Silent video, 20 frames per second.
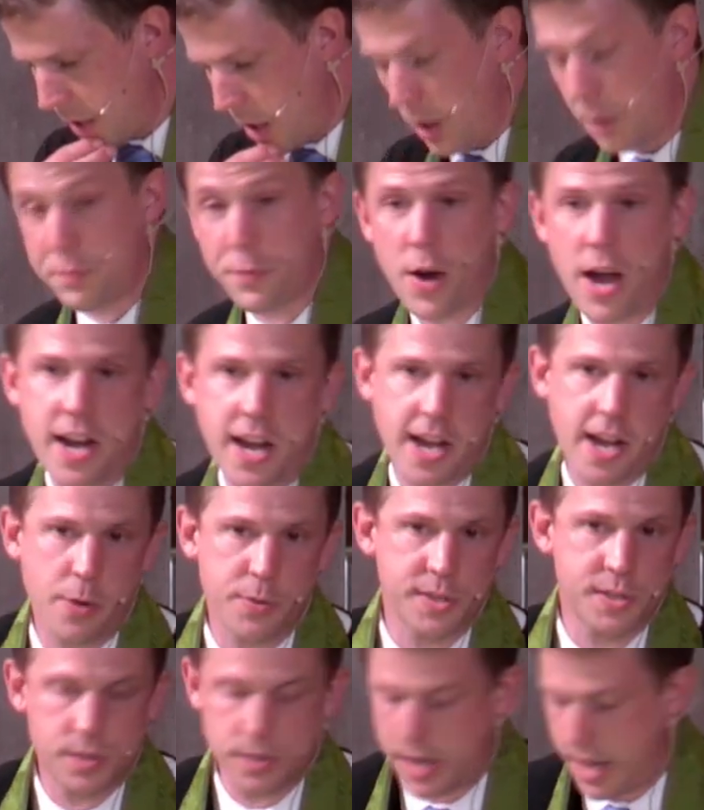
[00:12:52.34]
On Friday, I
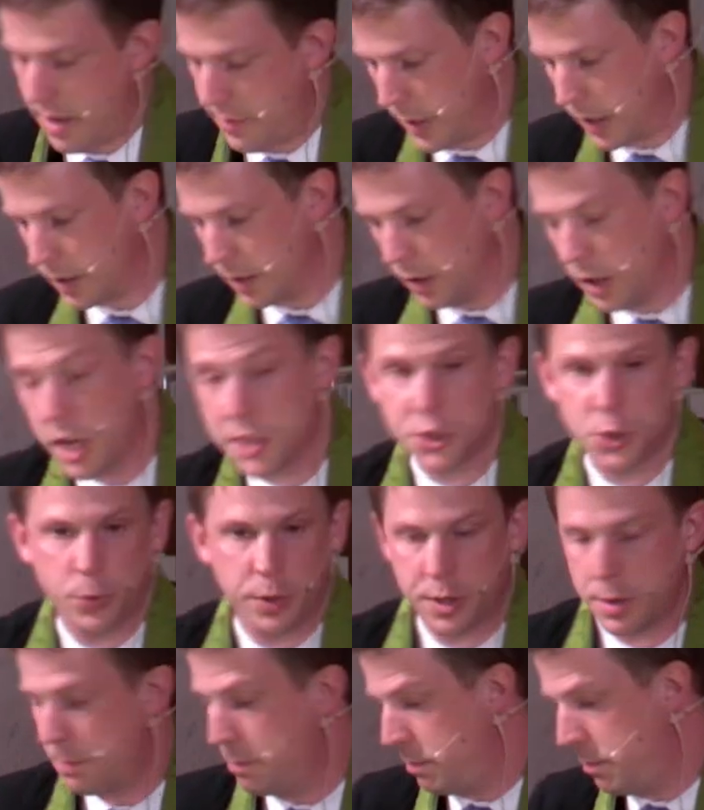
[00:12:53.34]
was having lunch
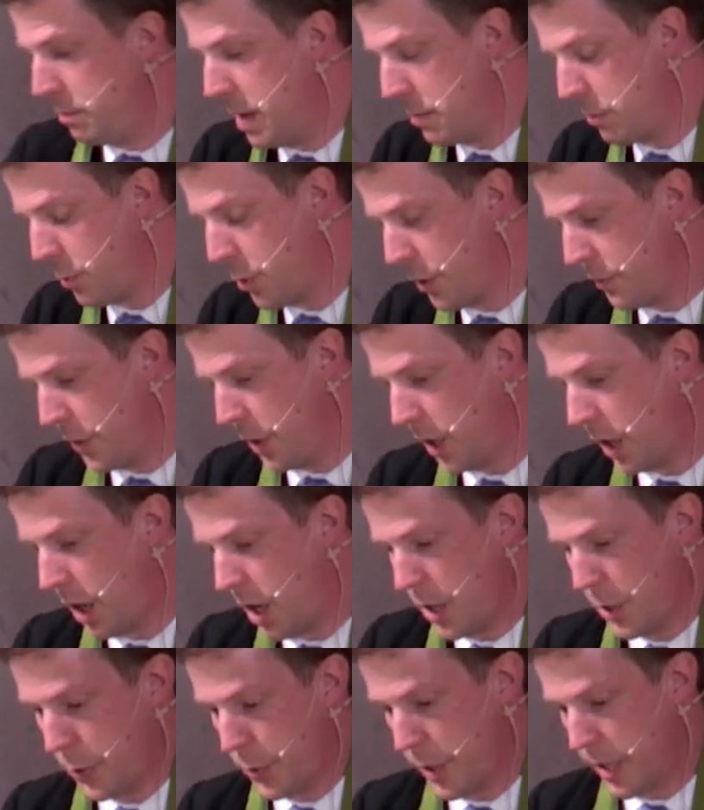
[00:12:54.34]
with a member of the
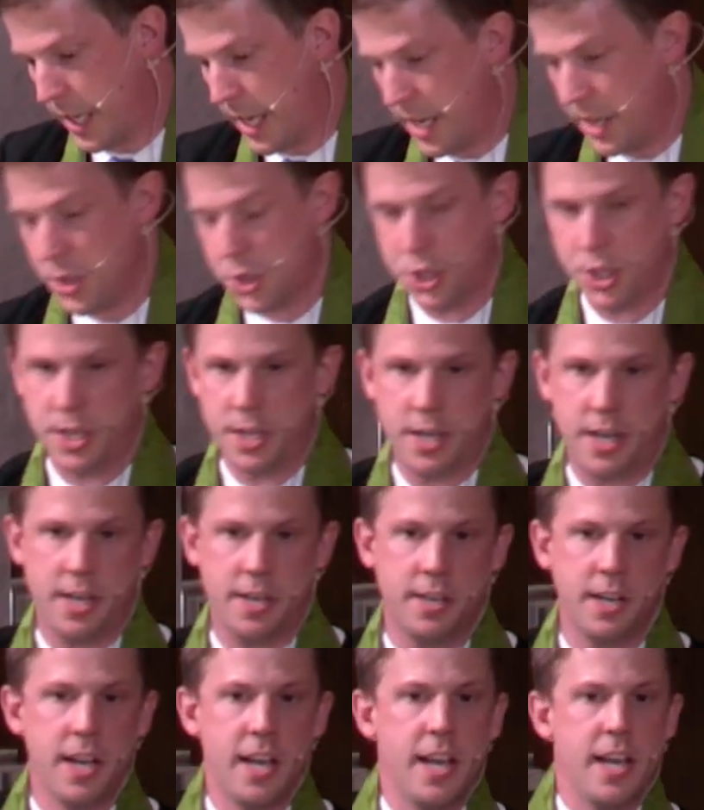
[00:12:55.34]
congregation,
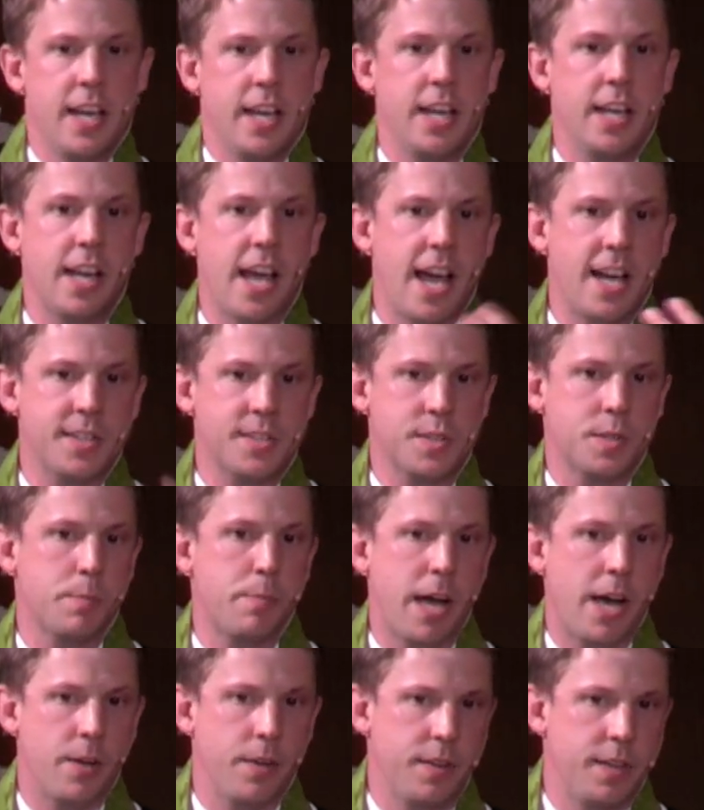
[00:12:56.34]
and he had asked
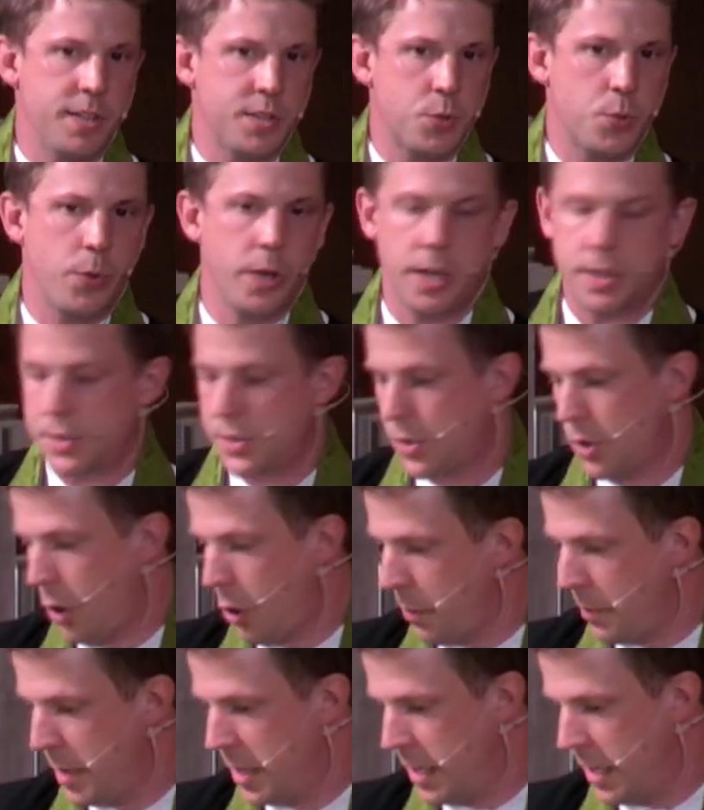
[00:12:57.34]
about this week's
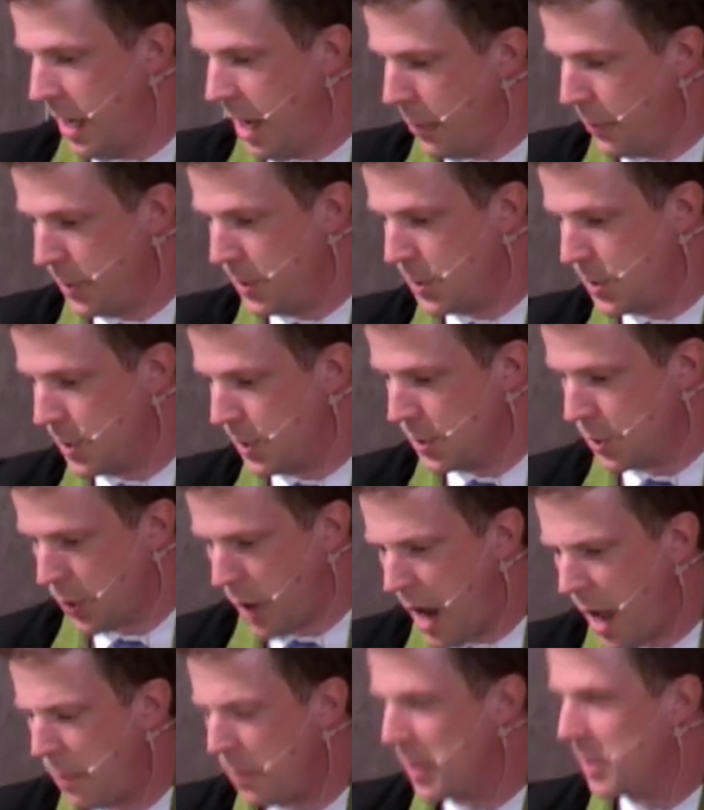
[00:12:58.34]
sermon, and I was
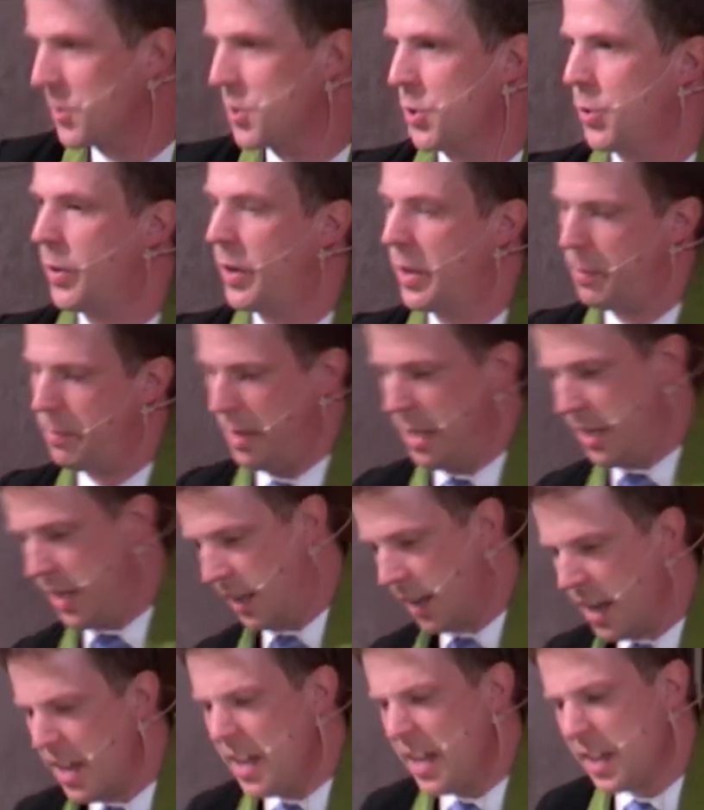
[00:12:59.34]
describing to him and
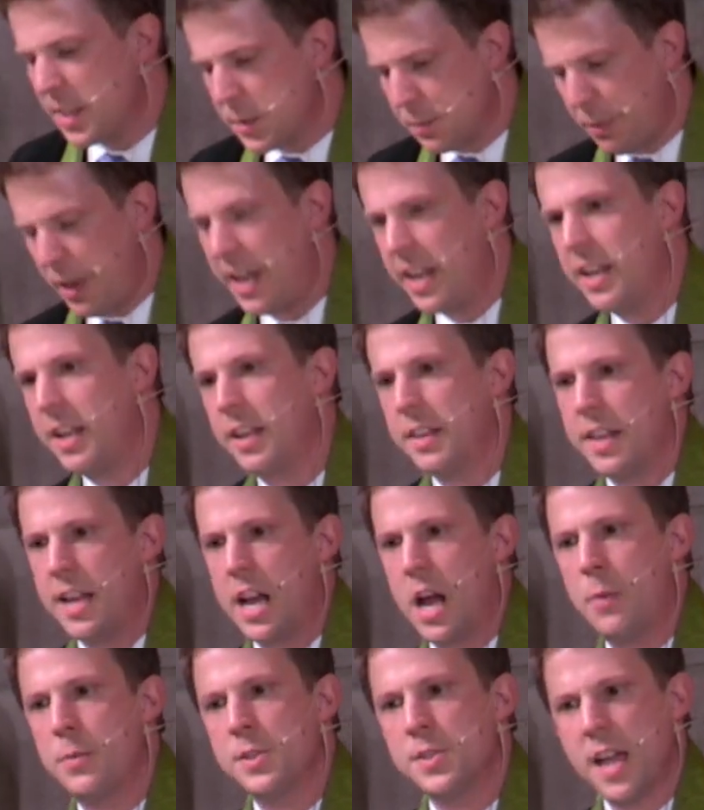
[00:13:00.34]
explaining that
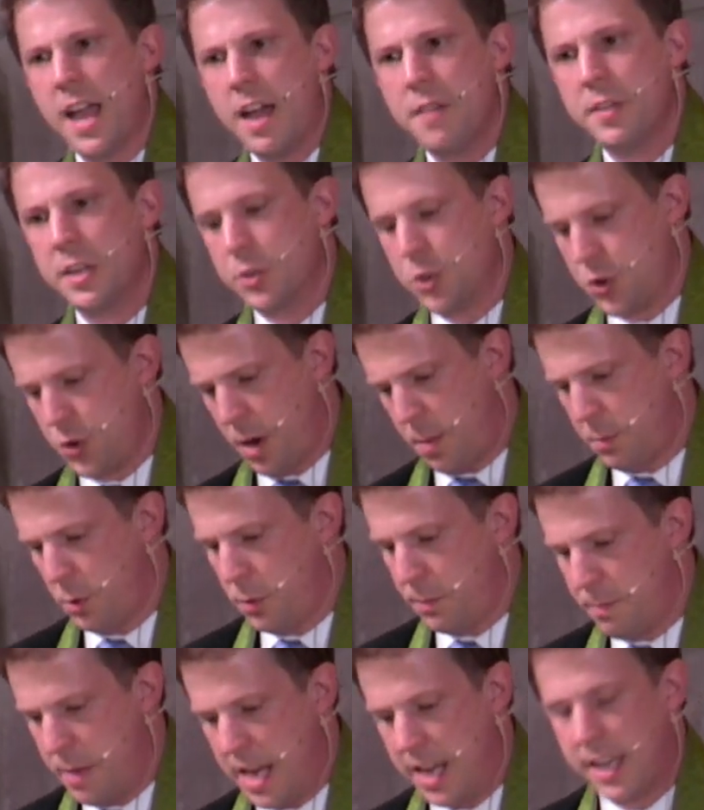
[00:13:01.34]
I was having
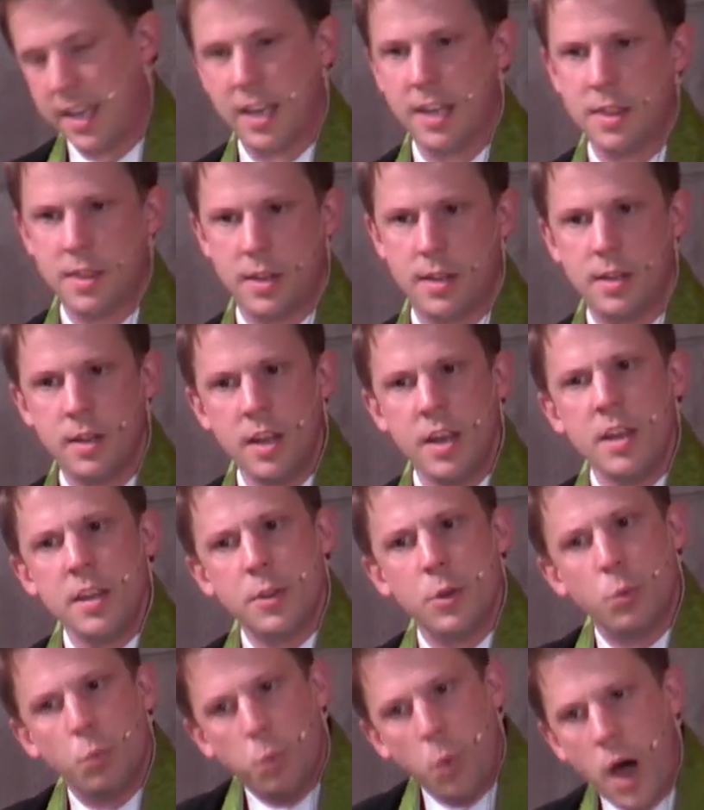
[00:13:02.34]
trouble making the,
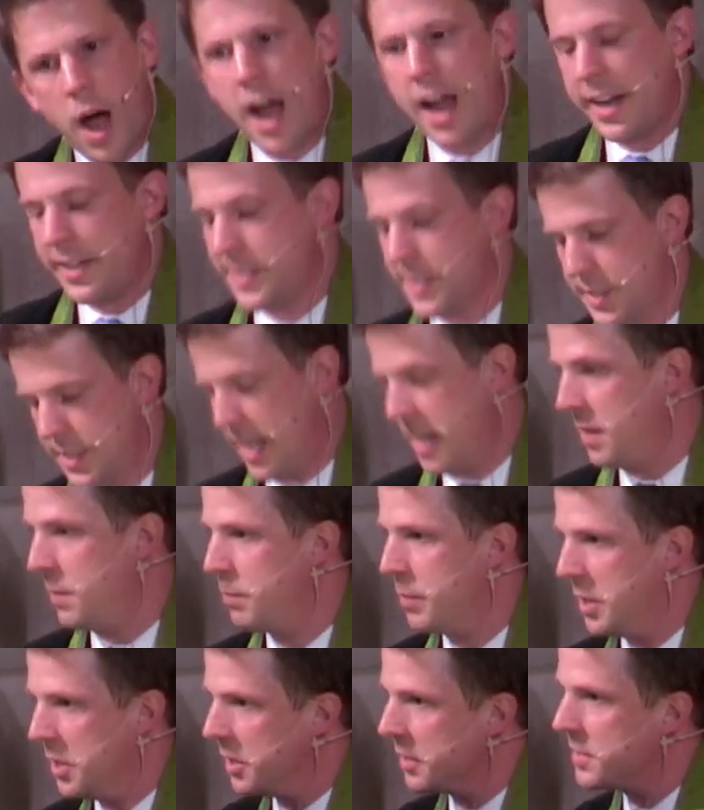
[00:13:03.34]
the why
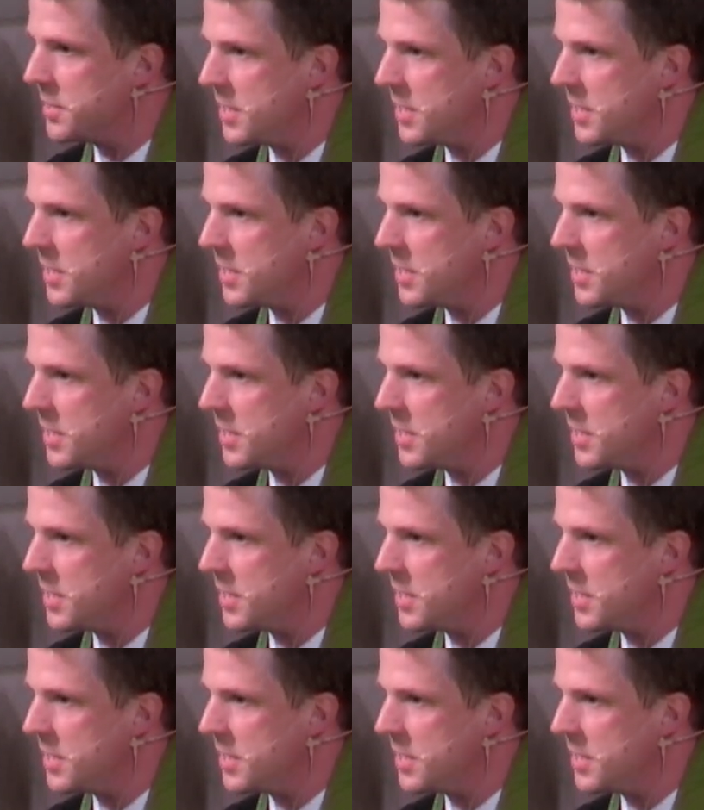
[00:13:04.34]
statement